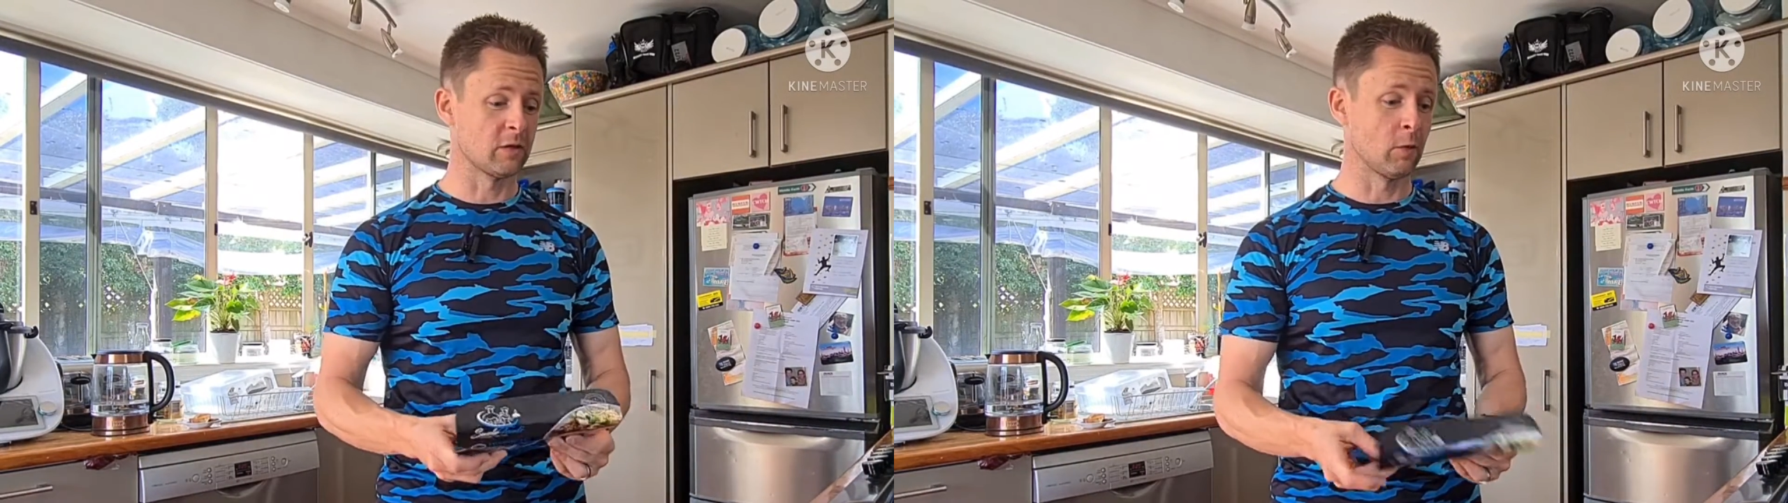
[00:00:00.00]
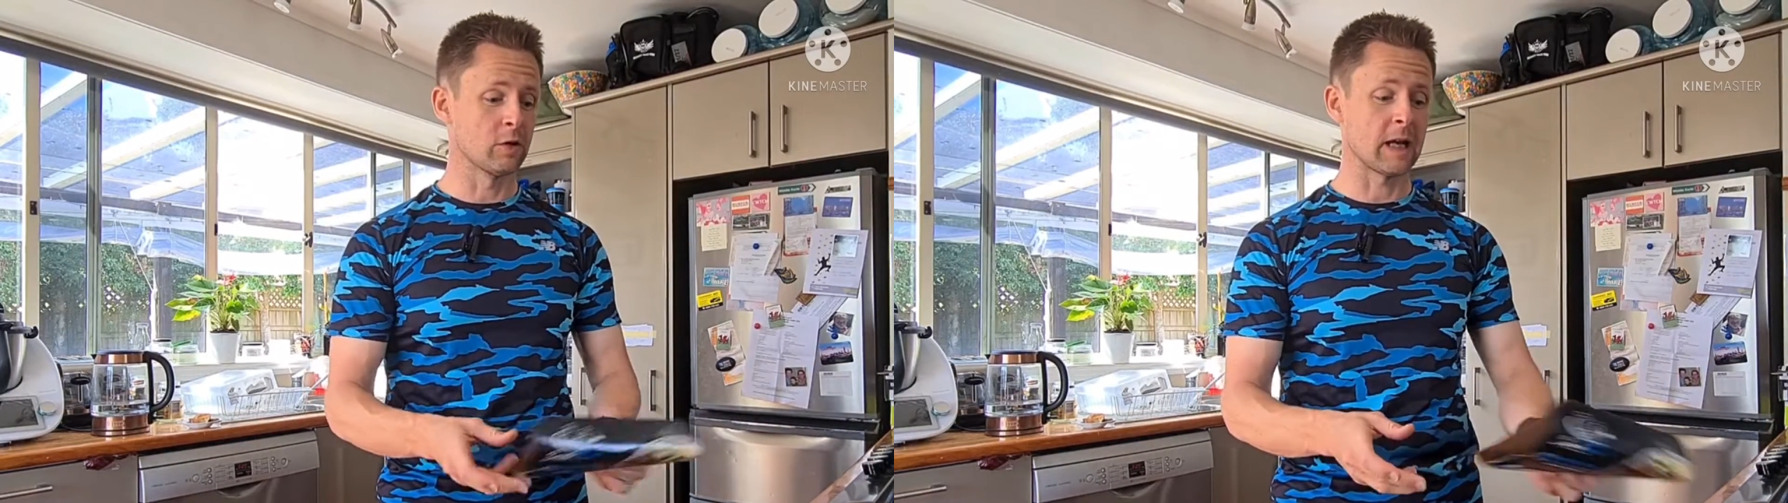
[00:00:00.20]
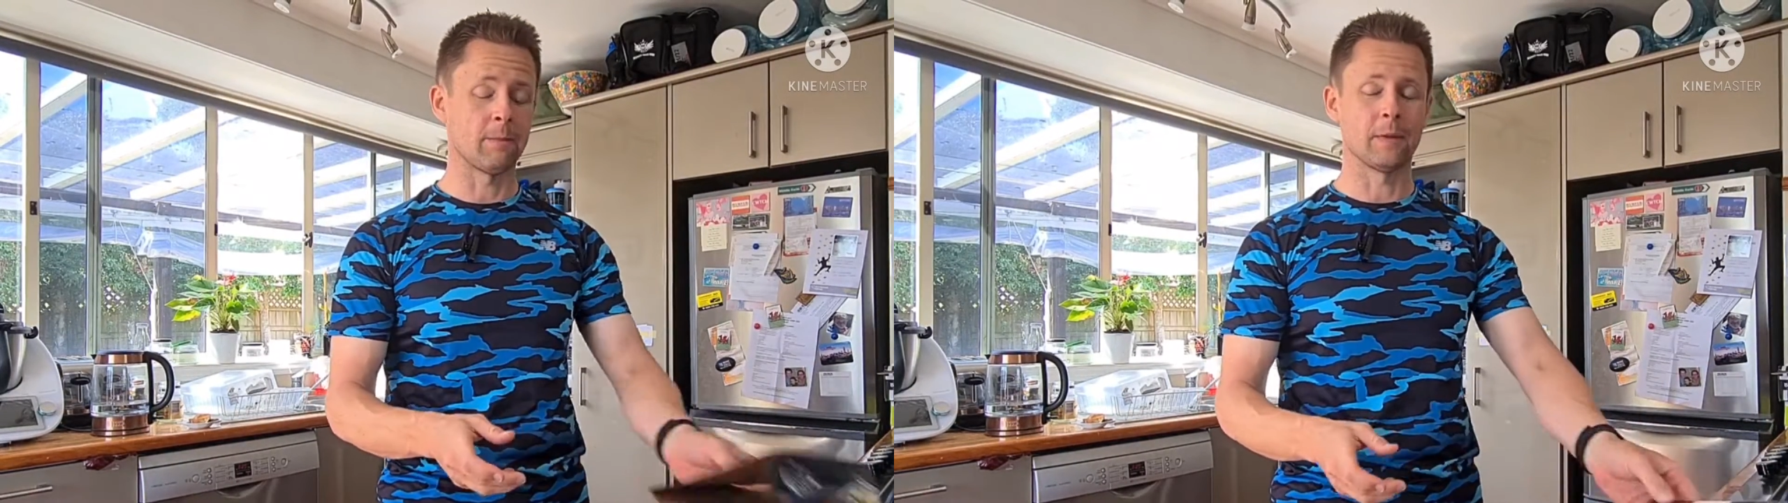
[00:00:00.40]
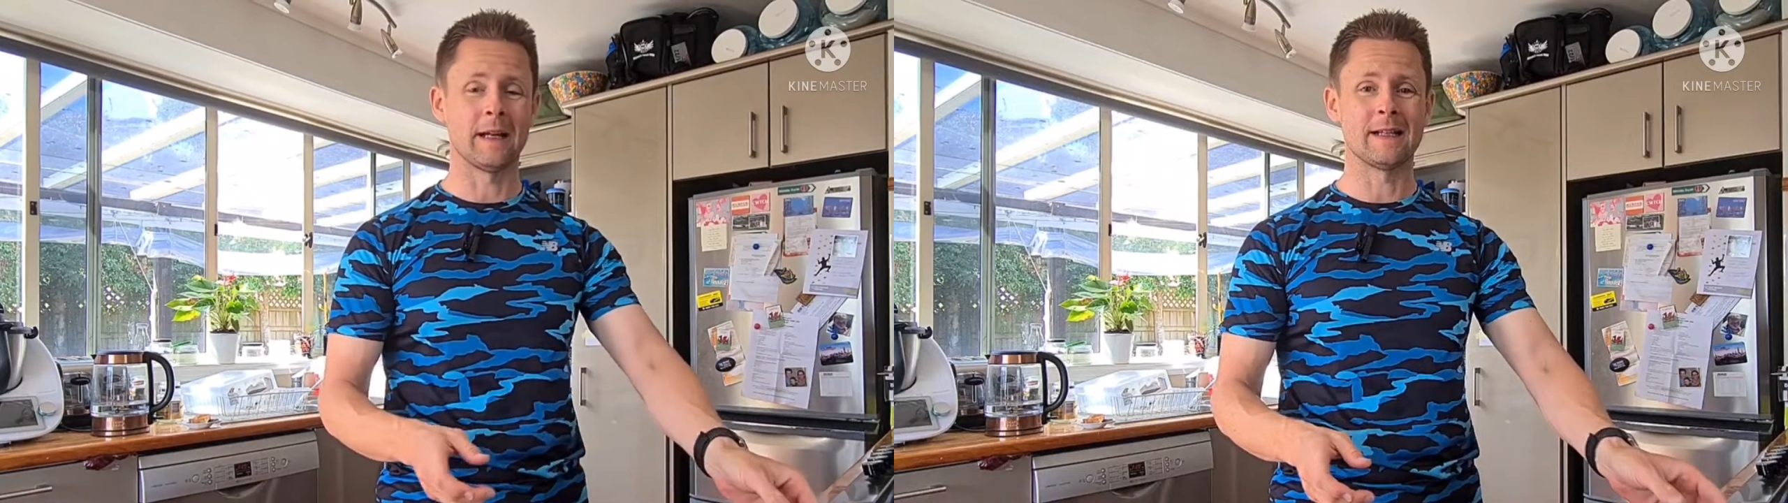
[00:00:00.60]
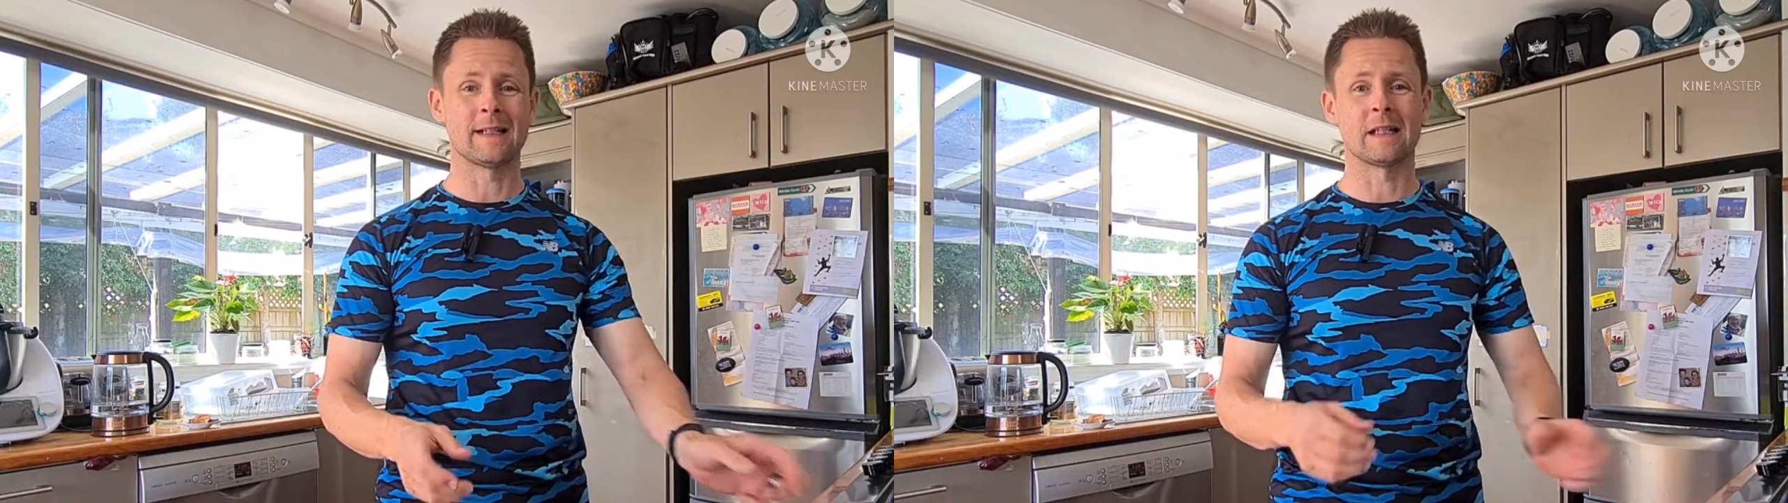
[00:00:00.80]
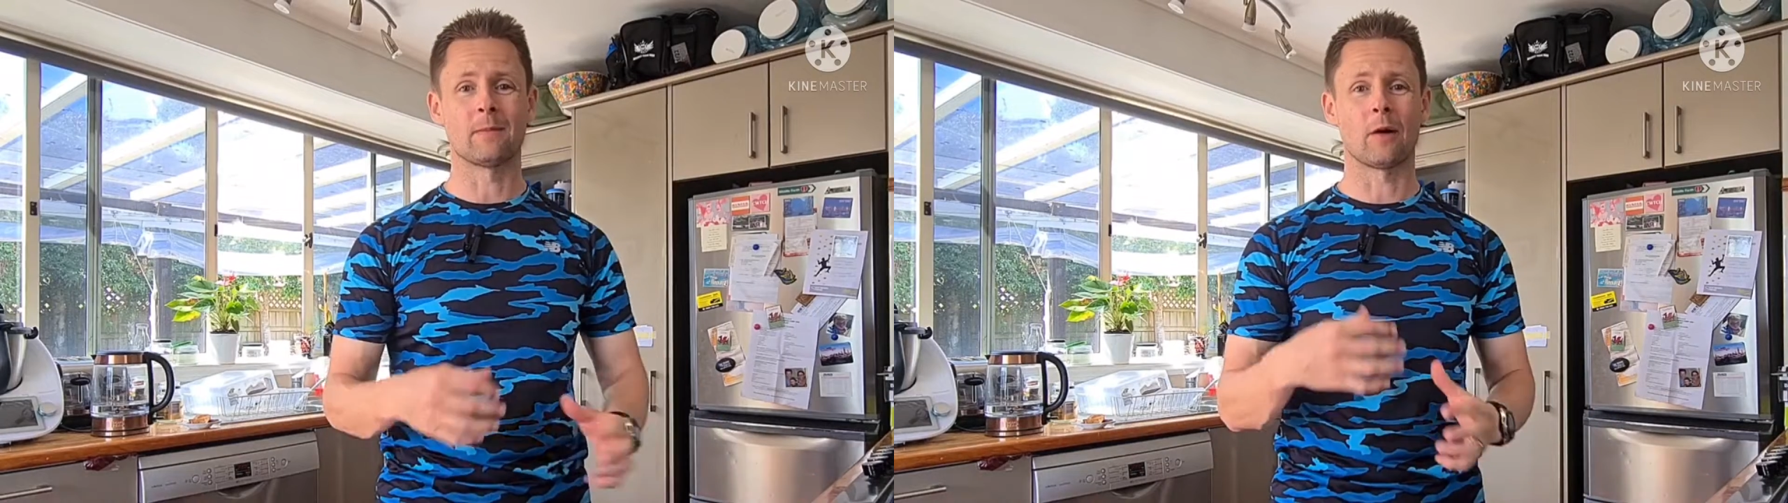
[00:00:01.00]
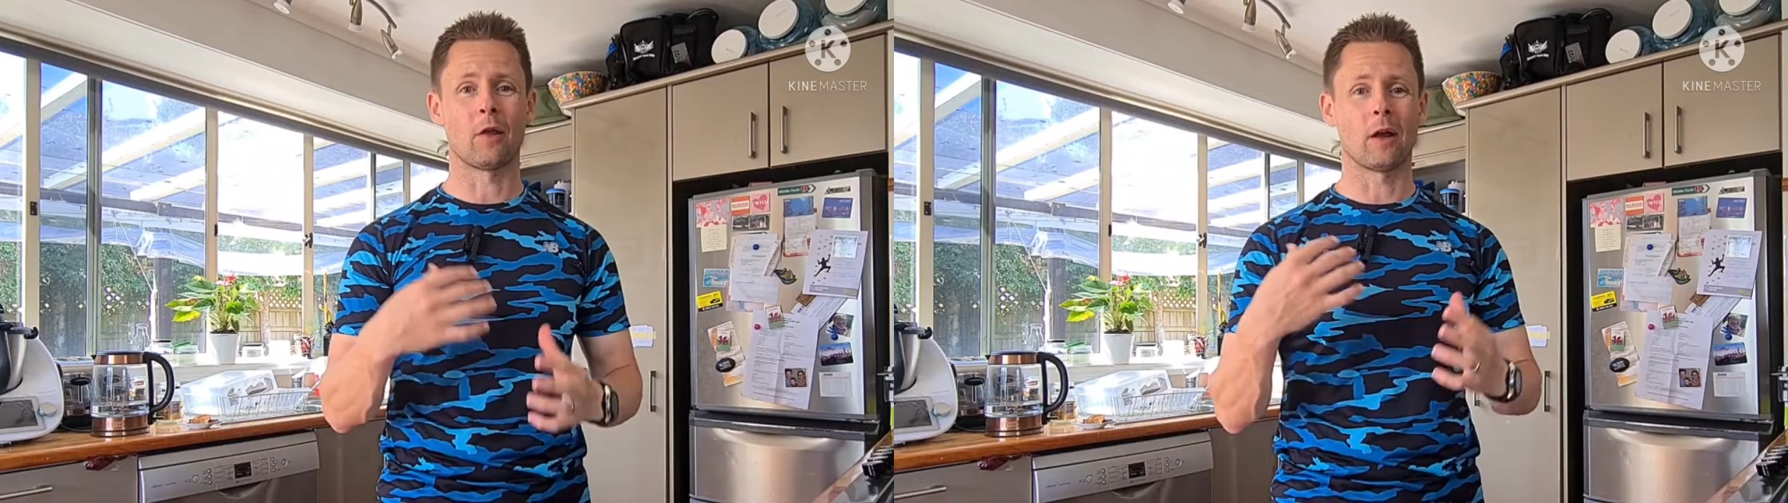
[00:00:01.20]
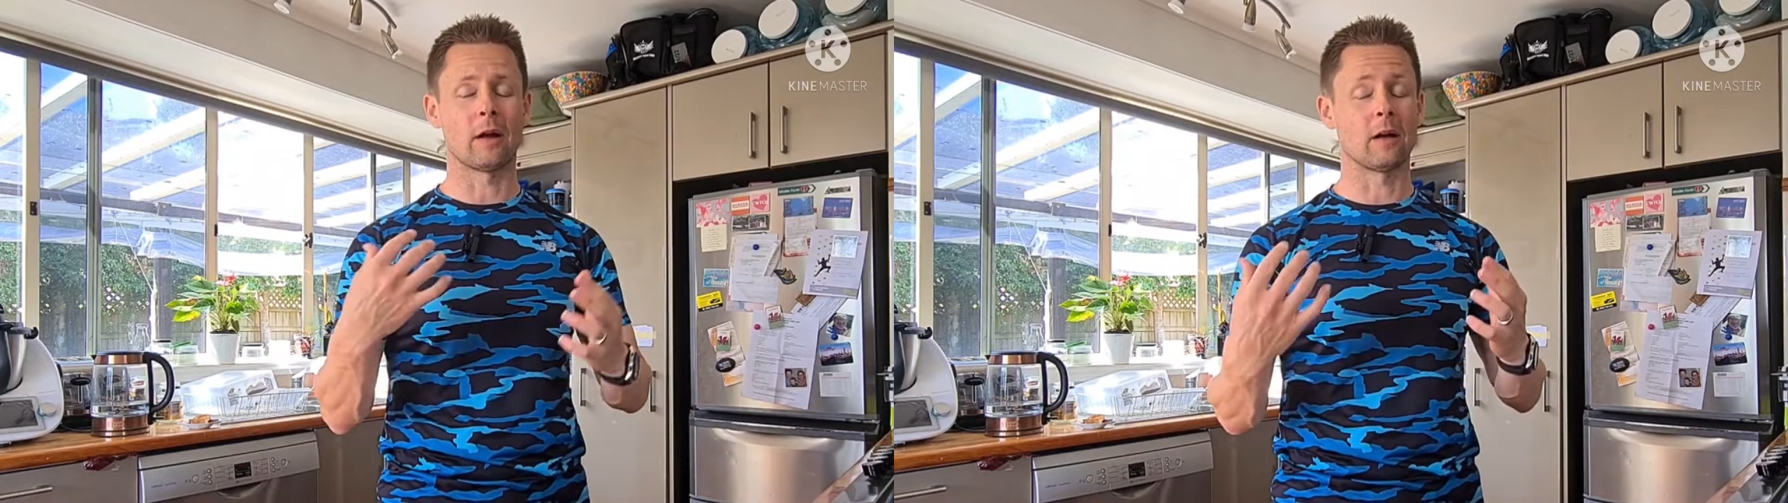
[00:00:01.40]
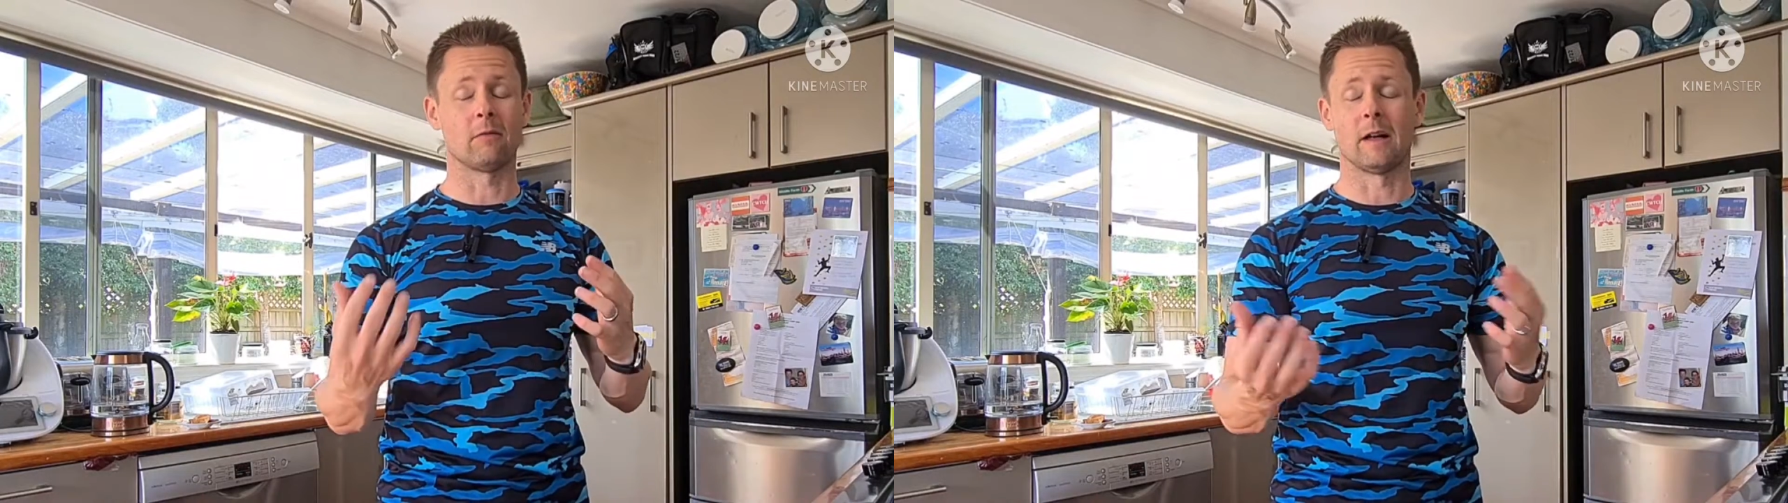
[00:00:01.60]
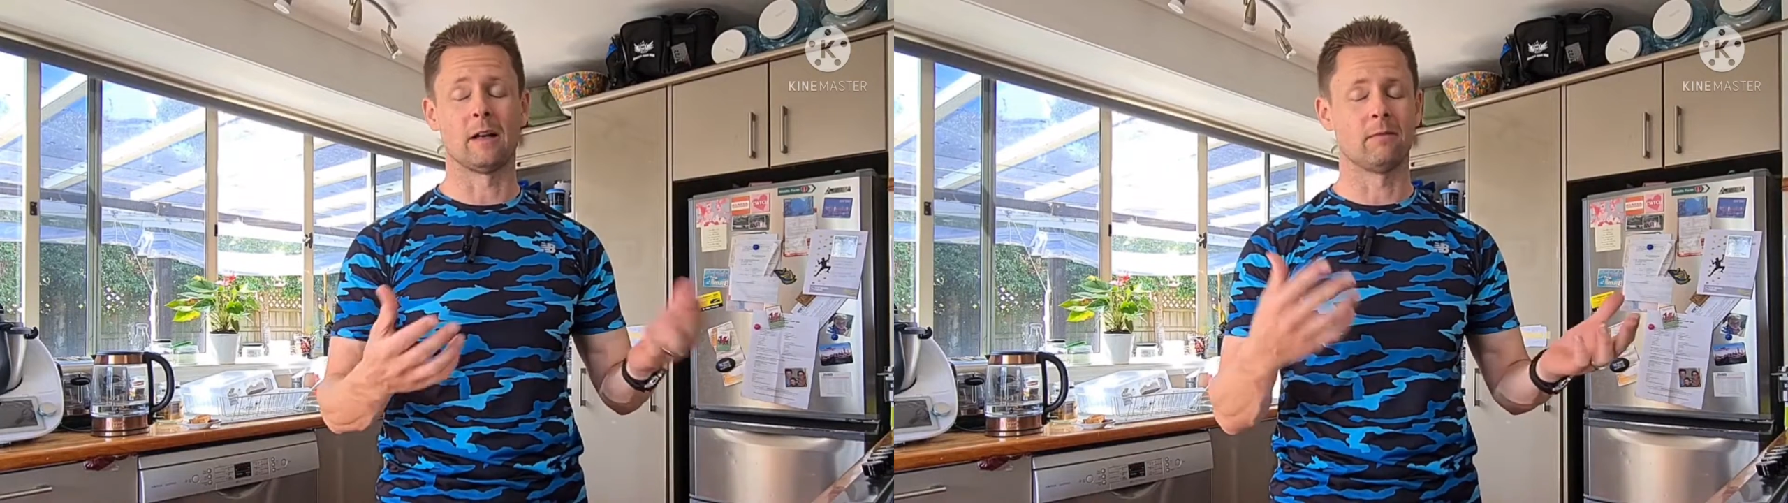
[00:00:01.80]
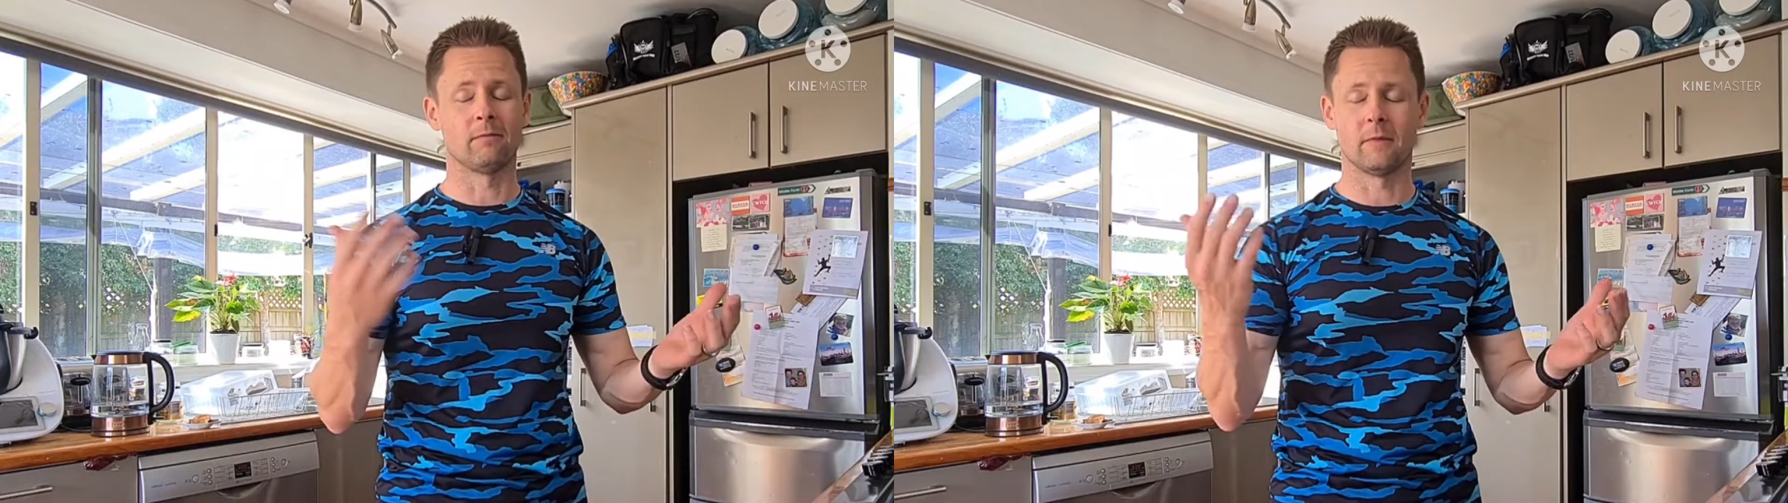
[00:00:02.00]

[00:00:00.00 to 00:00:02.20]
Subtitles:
most companies, there's about well,